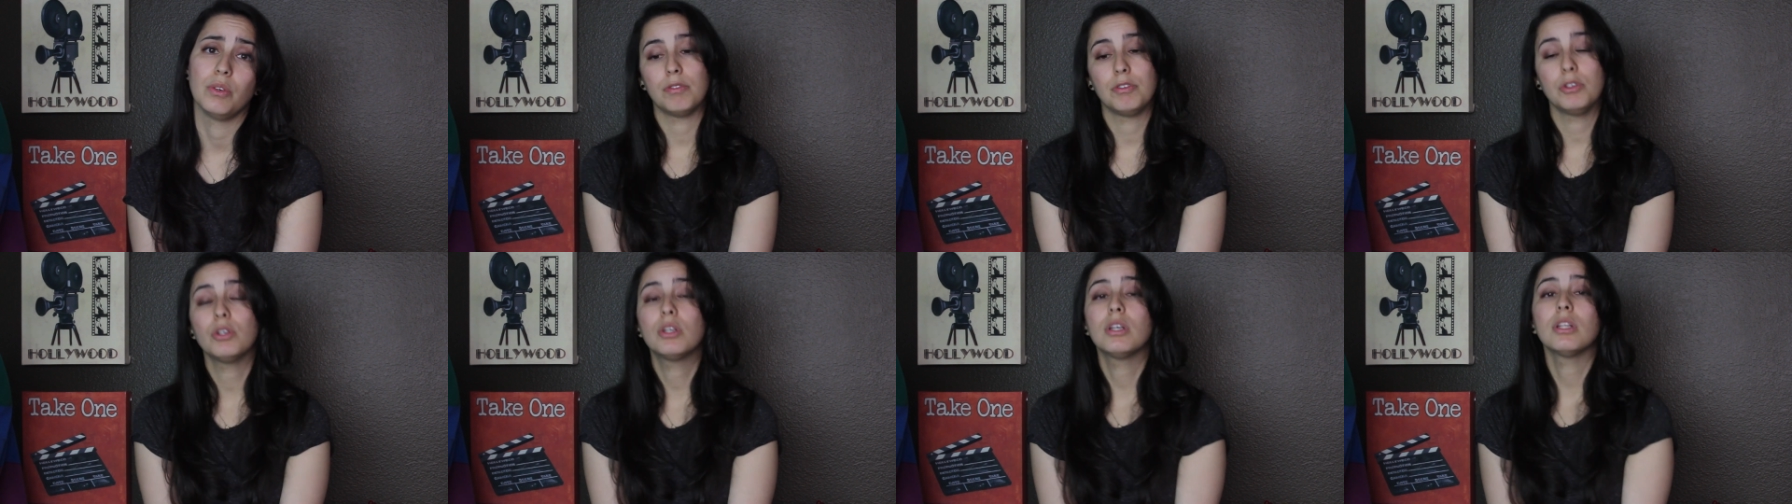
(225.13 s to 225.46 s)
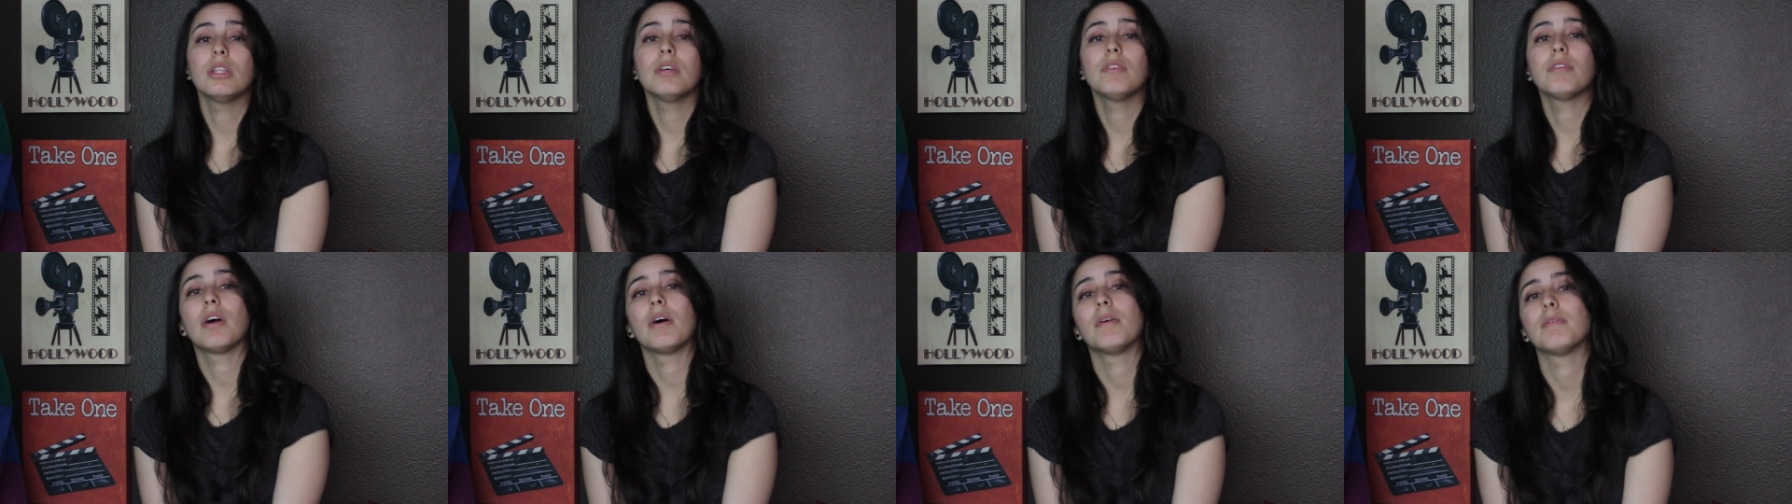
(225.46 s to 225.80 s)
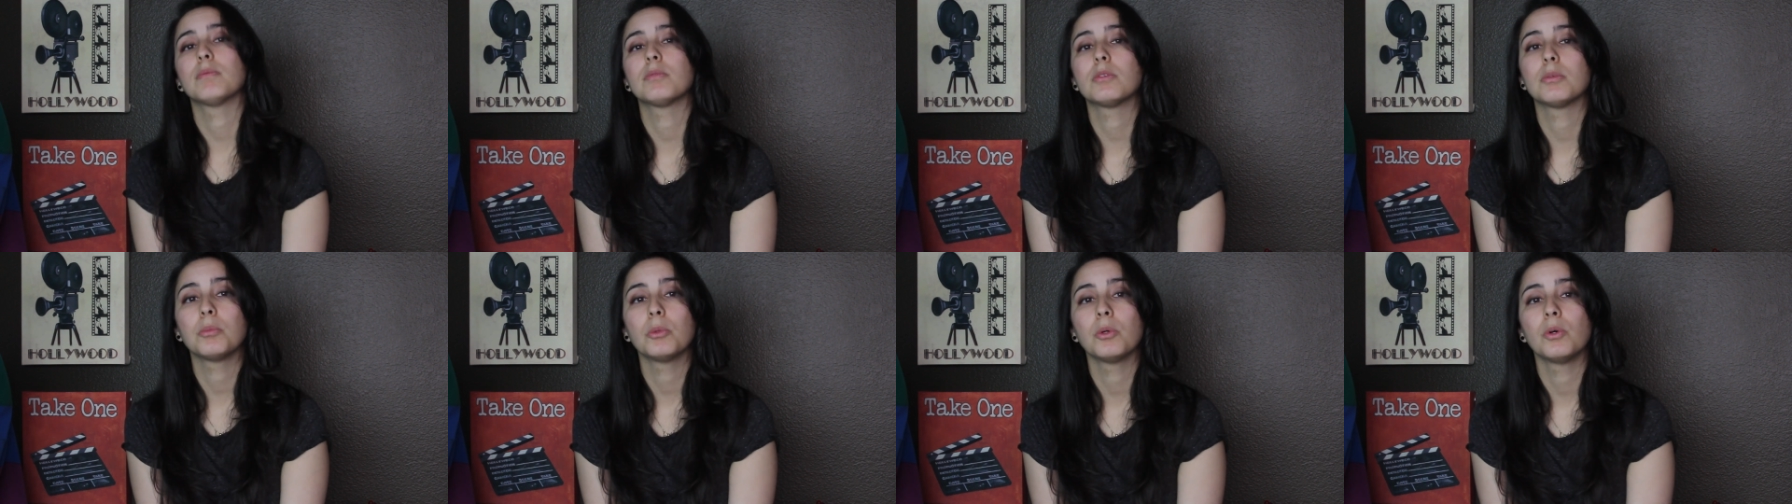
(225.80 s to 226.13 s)
If you can live
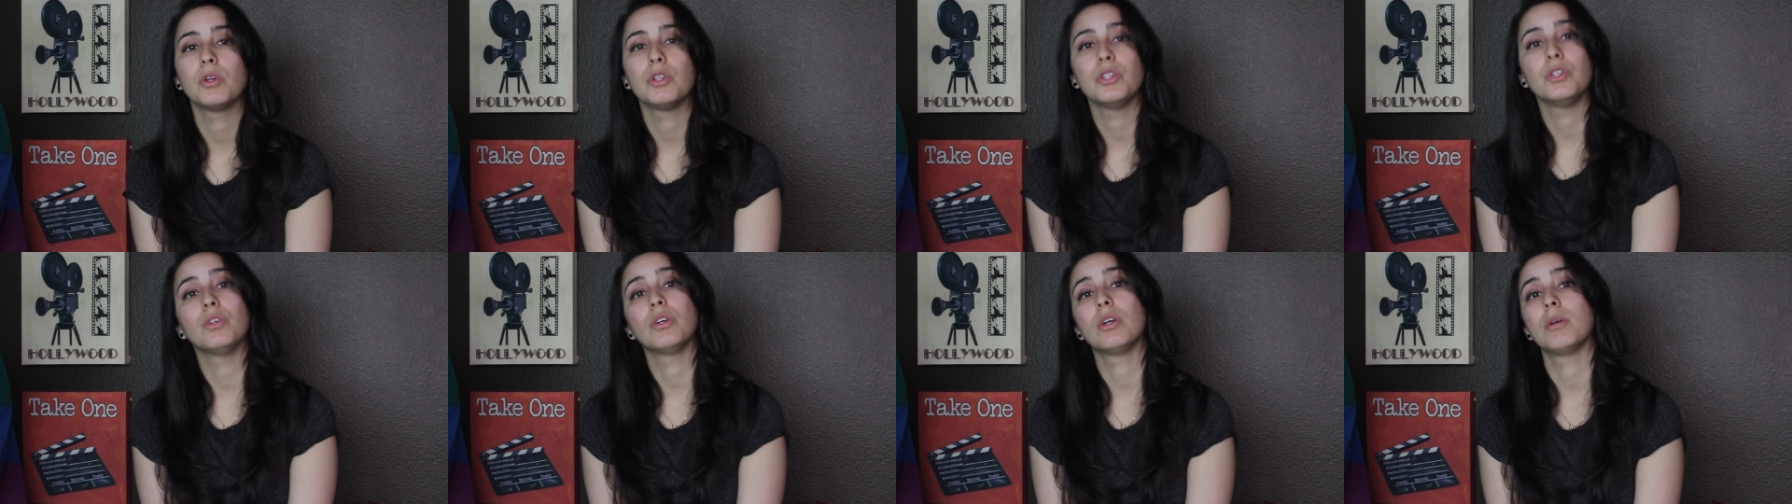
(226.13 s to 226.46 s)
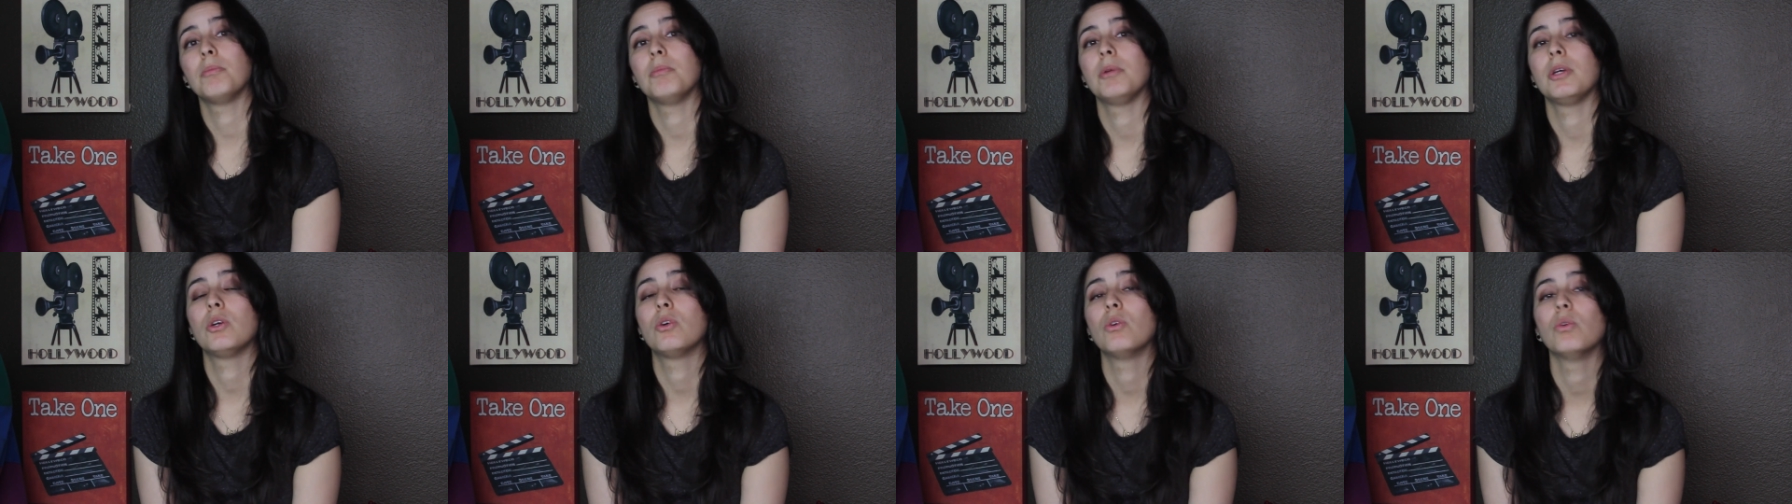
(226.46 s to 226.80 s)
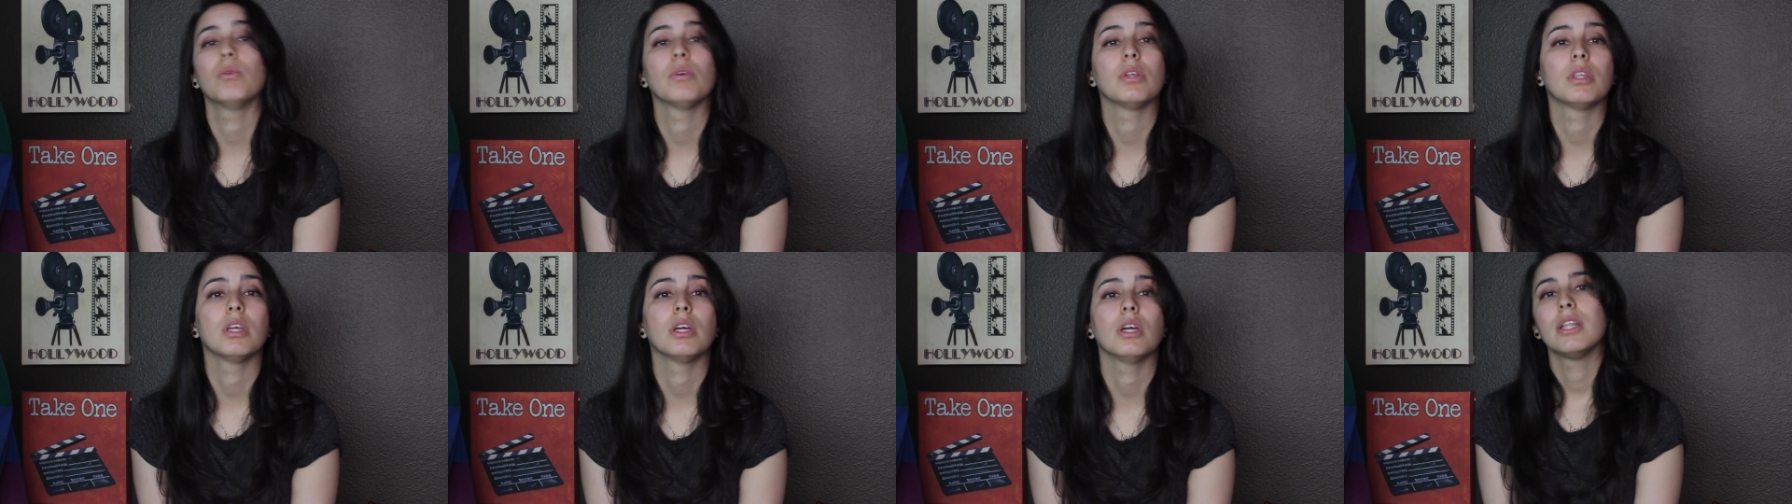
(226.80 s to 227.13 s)
comfortable and you can be cool
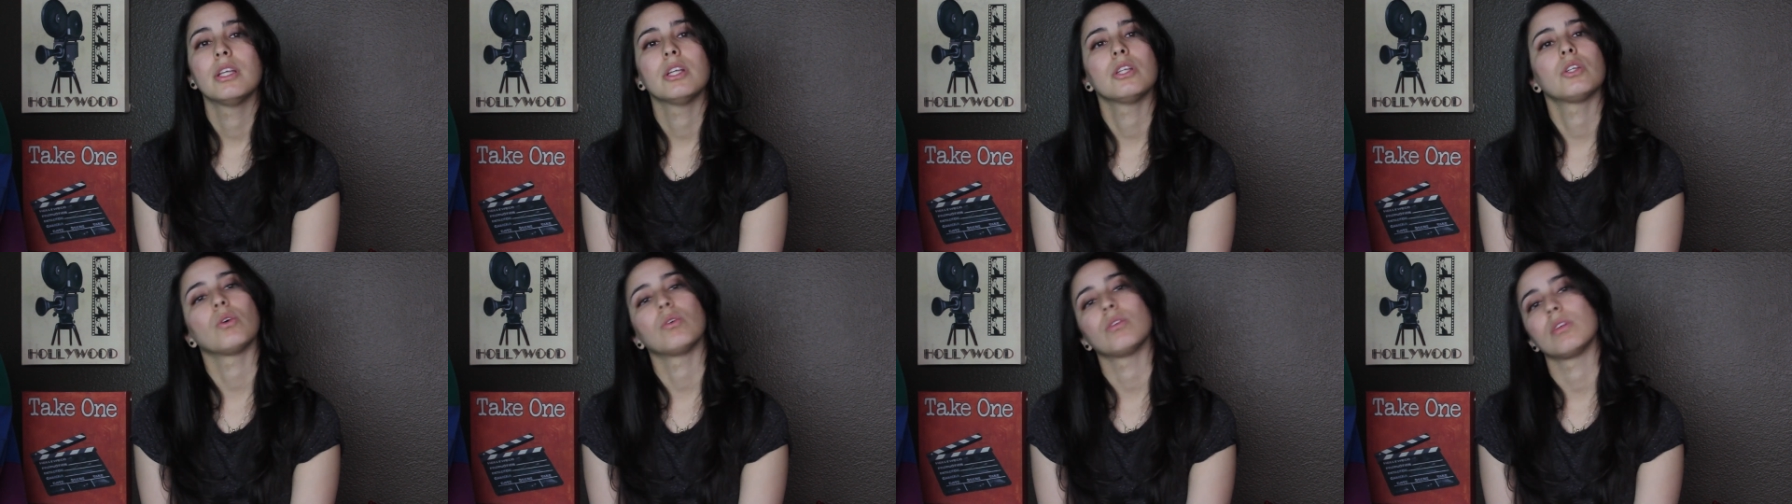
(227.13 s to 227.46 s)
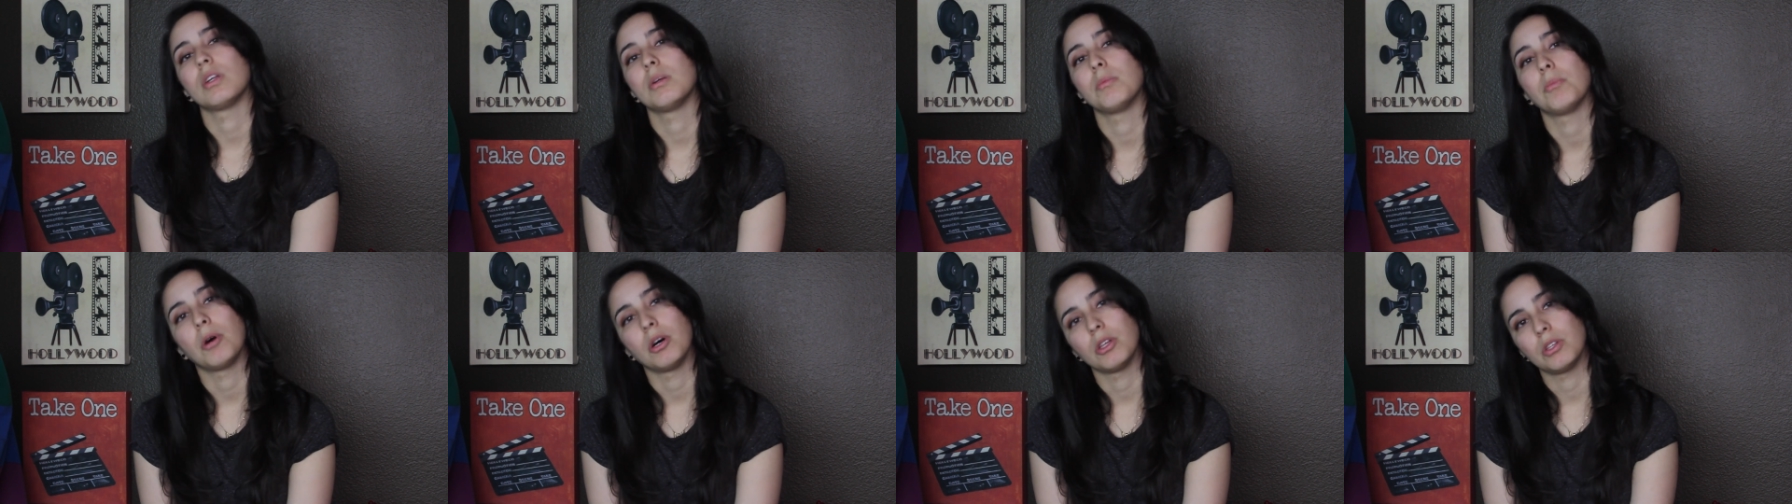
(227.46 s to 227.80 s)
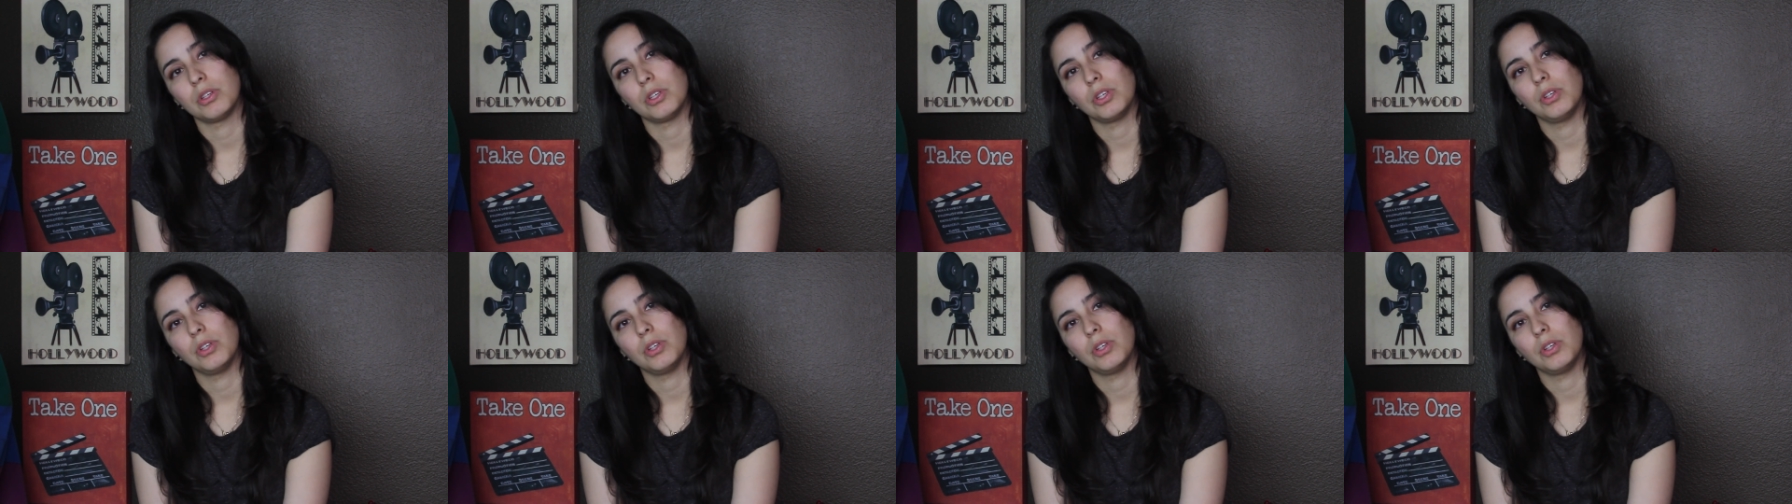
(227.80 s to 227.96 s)
with it, then don't let it bother